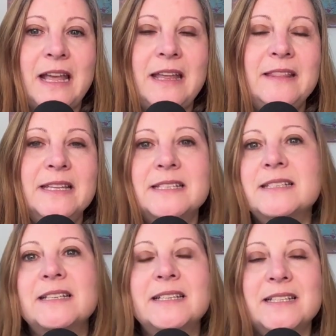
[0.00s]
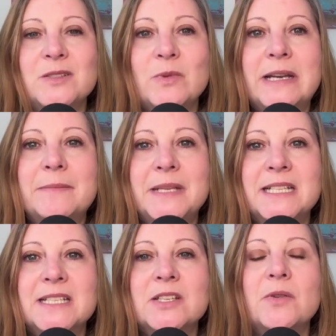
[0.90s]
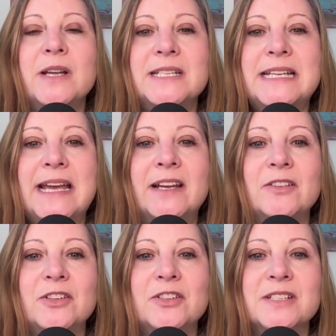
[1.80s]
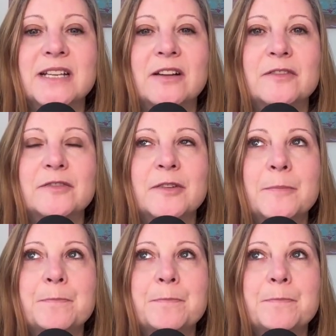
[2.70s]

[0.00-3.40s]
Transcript: And this is what it means to untangle yourself.